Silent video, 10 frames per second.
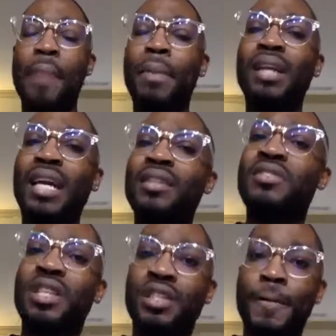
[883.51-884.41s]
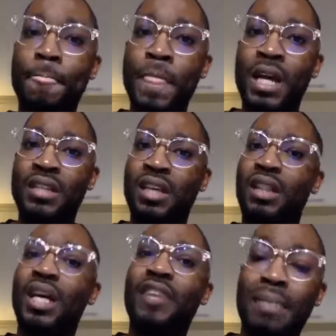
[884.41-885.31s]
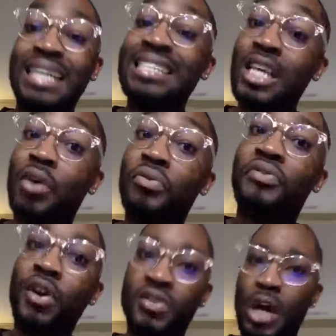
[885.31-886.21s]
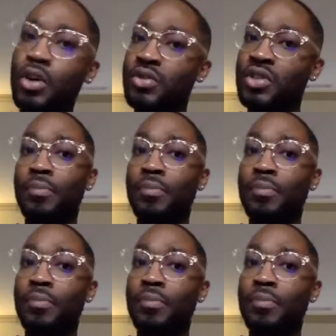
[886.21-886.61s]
I made that decision to love myself first.